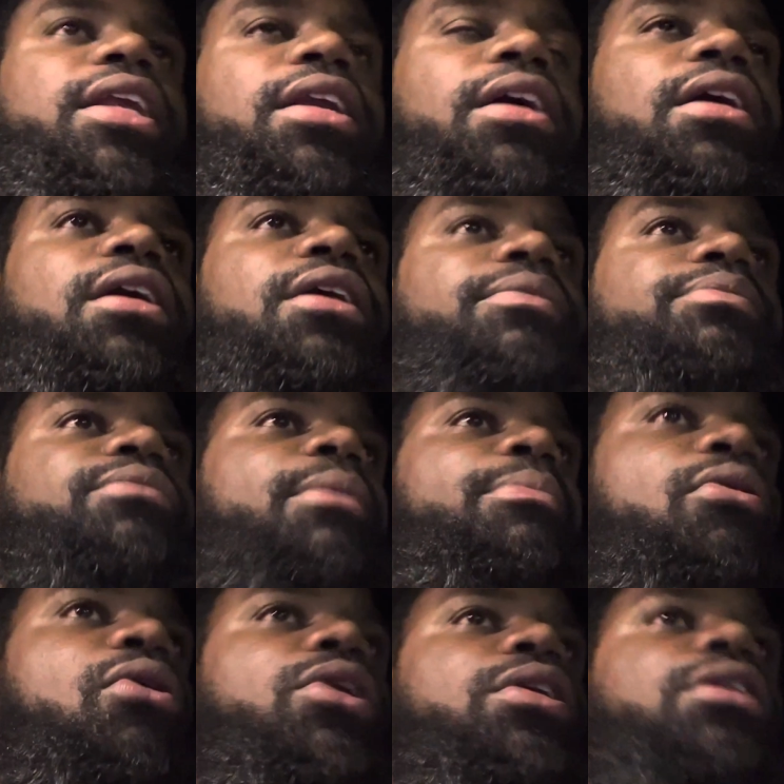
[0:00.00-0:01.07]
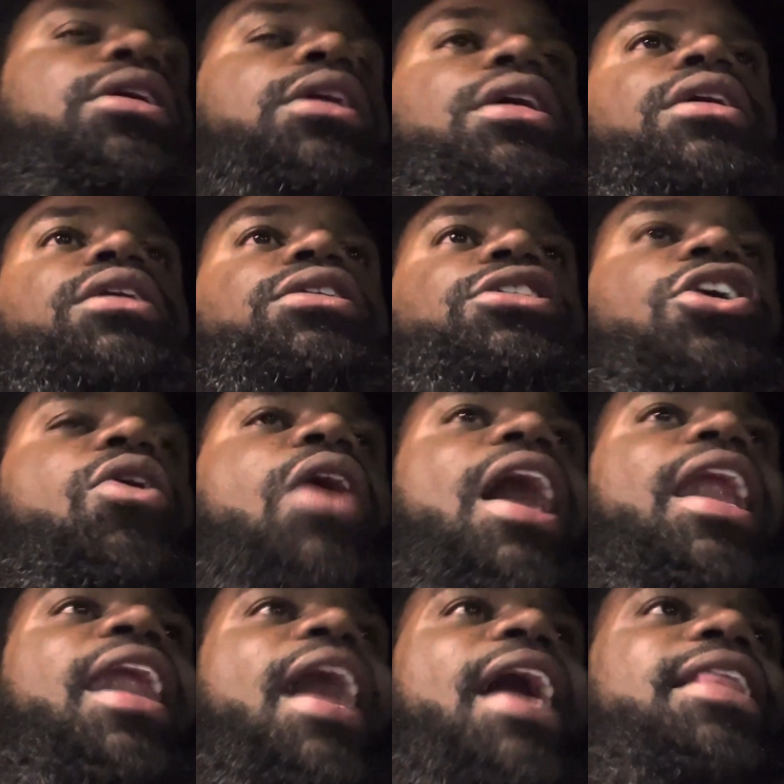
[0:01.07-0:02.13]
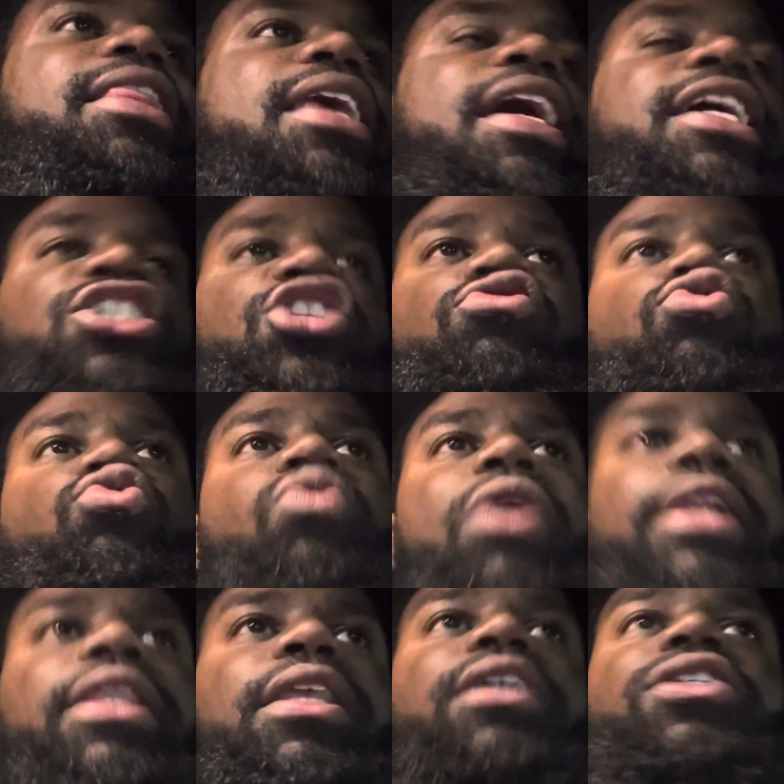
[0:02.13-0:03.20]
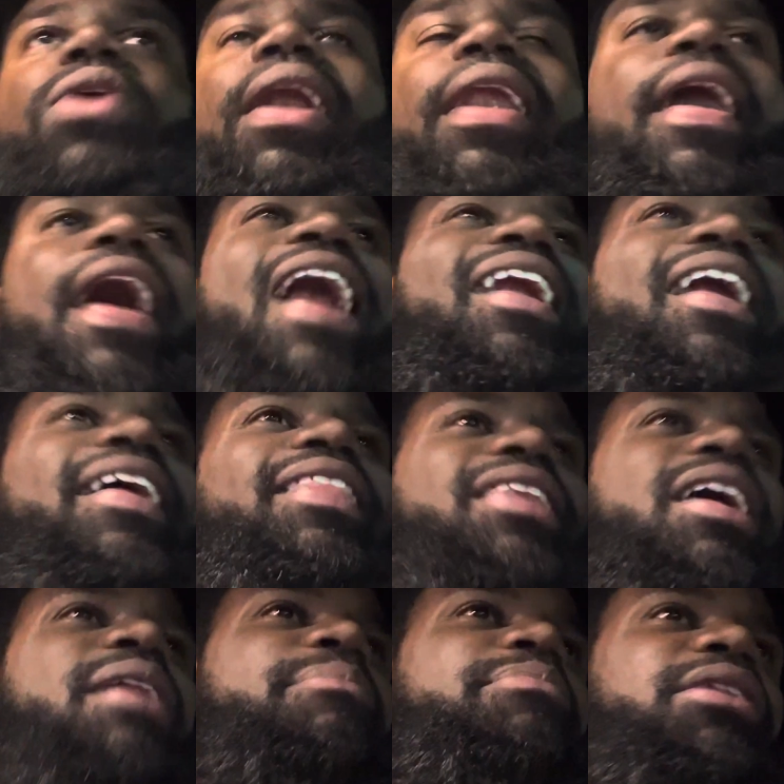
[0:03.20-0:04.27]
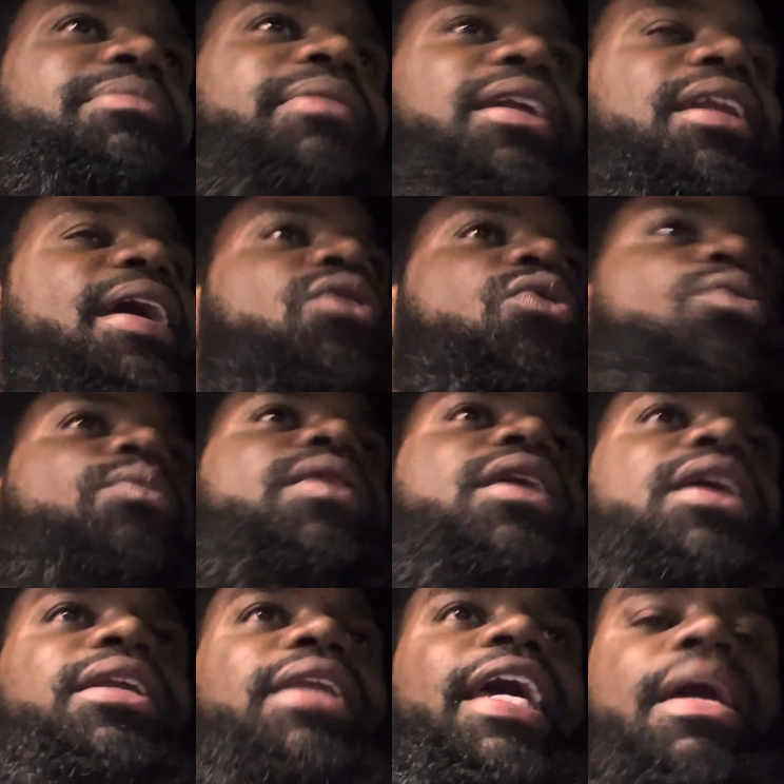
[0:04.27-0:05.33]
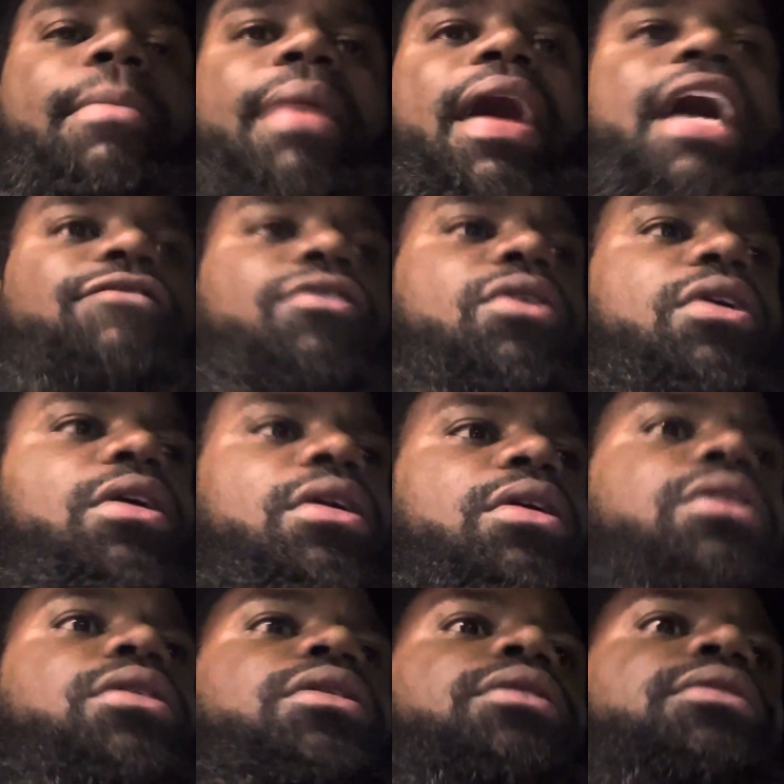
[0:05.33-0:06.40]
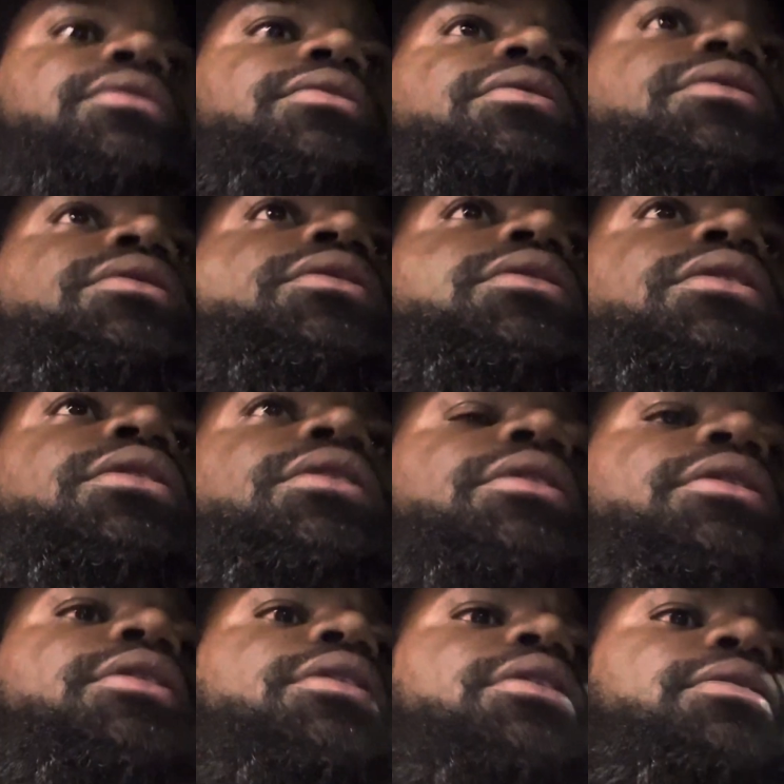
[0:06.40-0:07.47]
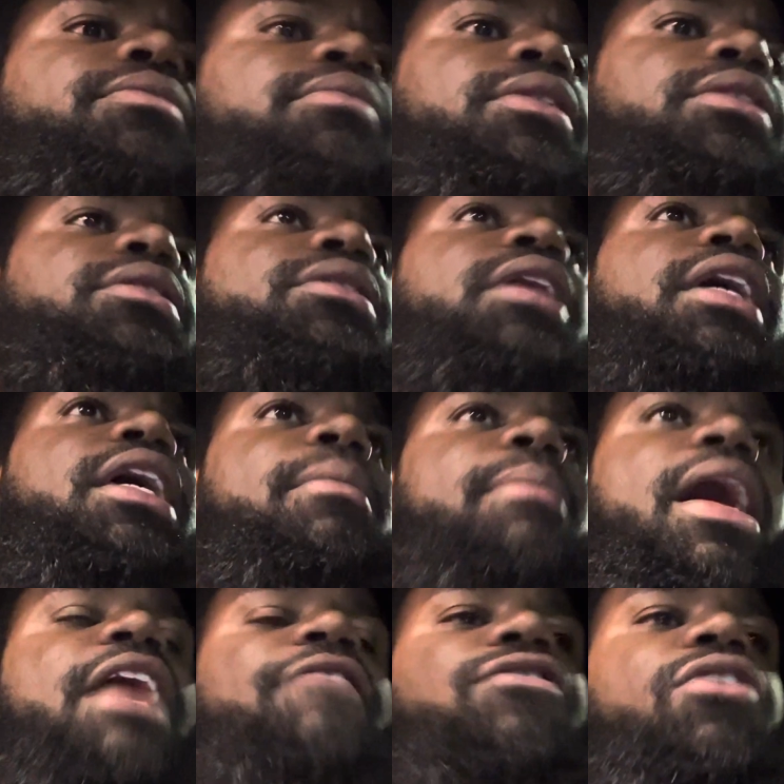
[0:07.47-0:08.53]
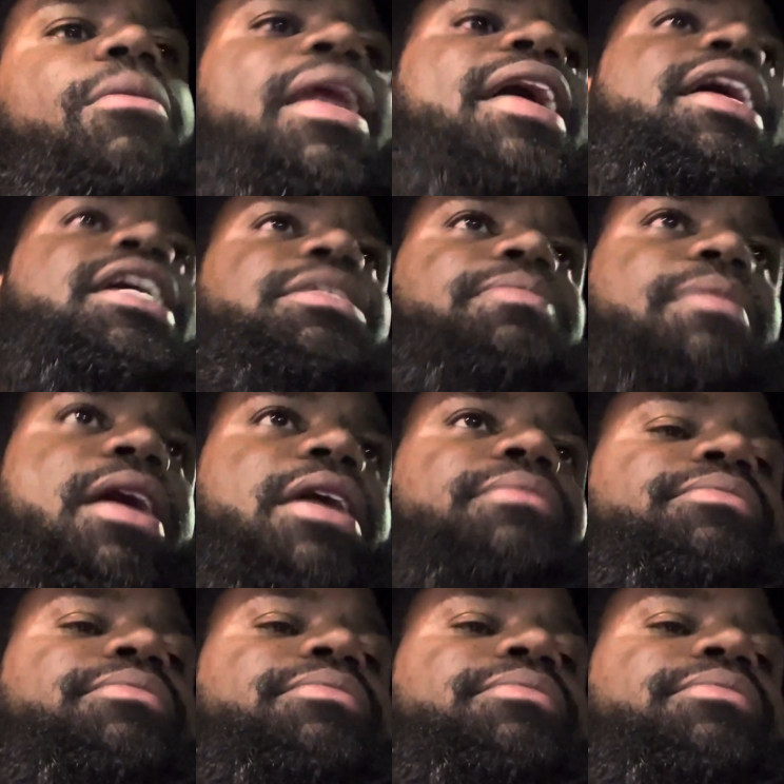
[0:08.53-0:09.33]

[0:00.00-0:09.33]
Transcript: uh, quarter. So I like that. It's move out there. So I, I like that piece, but it ain't gonna. They can buy him for a, uh, they can buy him for a player spot.